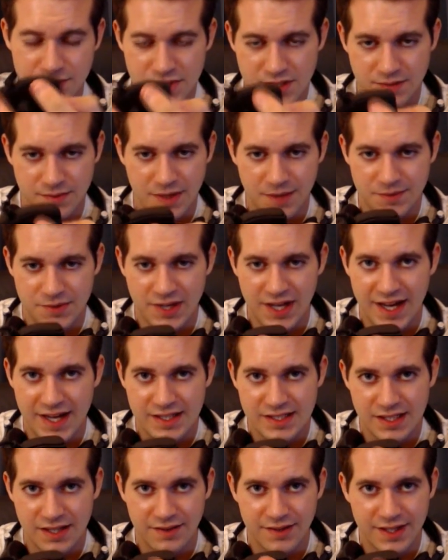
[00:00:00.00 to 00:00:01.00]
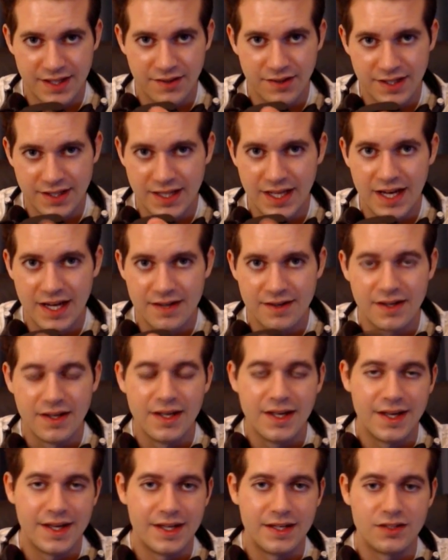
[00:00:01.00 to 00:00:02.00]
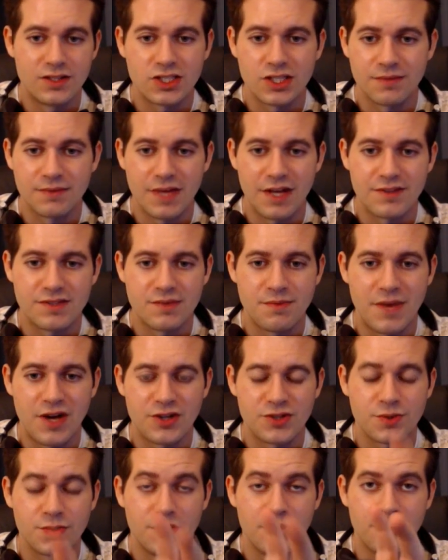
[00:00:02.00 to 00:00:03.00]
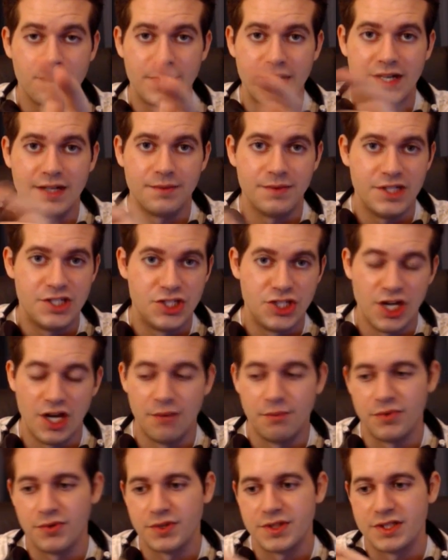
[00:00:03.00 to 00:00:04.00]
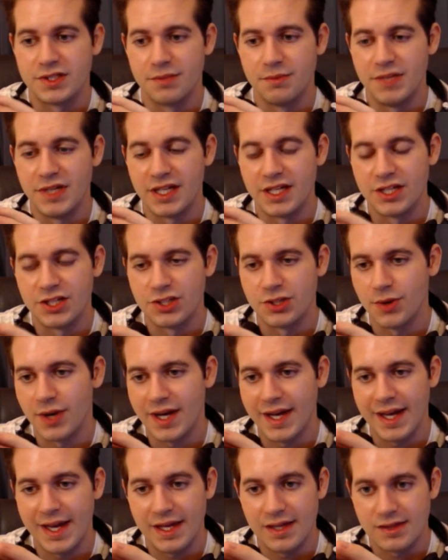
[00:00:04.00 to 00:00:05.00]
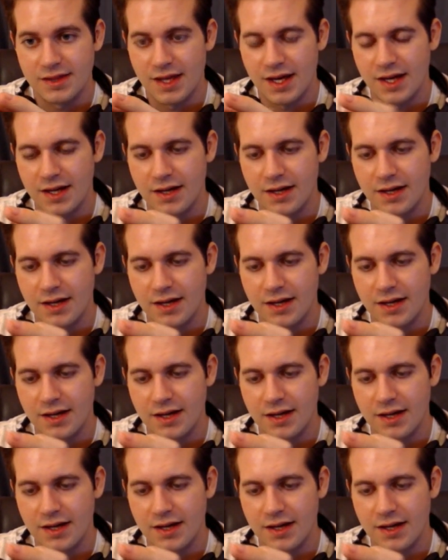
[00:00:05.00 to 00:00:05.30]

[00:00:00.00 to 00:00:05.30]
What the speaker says: Sometimes you'll accidentally click that, and sometimes the mouse wheel will randomly jump, which is a big issue. I hate that.